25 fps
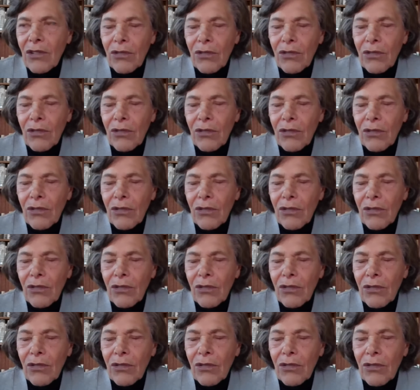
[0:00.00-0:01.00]
rules
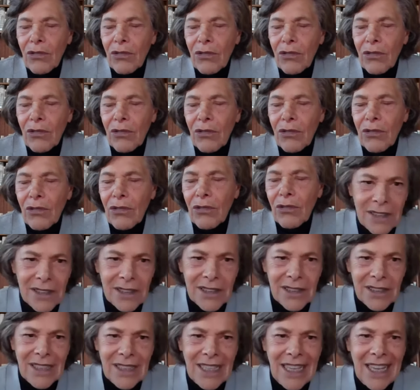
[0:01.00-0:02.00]
or
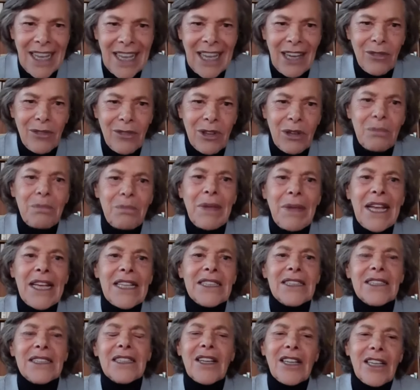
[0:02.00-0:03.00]
decisions that were
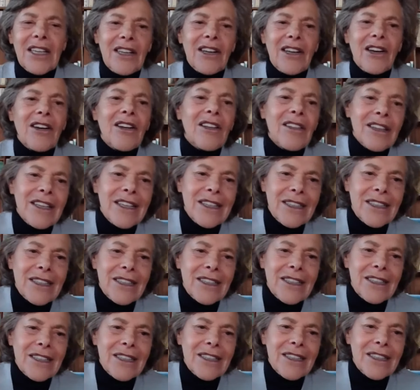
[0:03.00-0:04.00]
based on an earlier
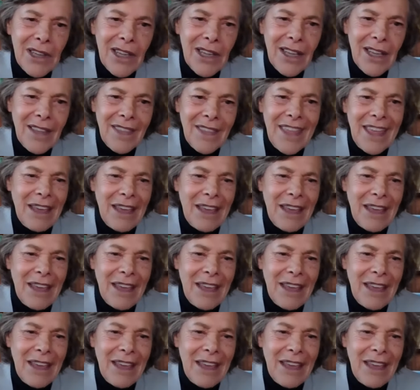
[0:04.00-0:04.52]
time